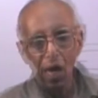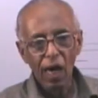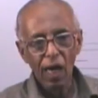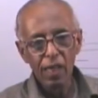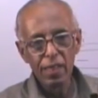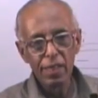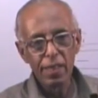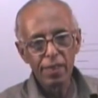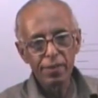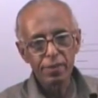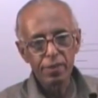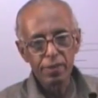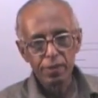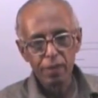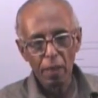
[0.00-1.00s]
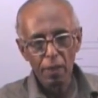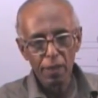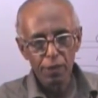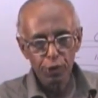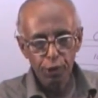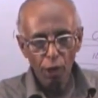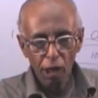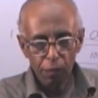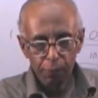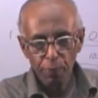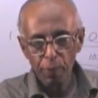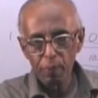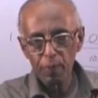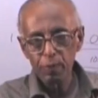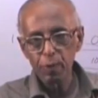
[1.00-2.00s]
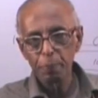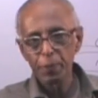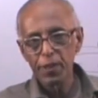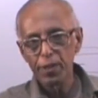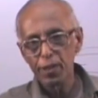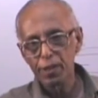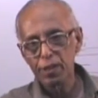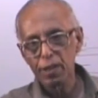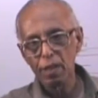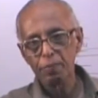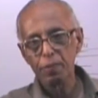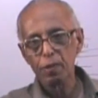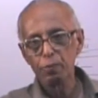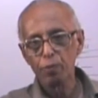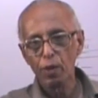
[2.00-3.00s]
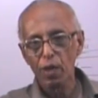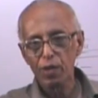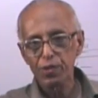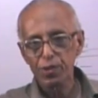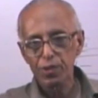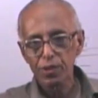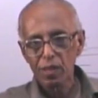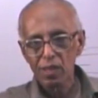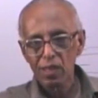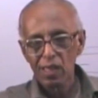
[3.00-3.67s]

earlier the short form of the periodic table was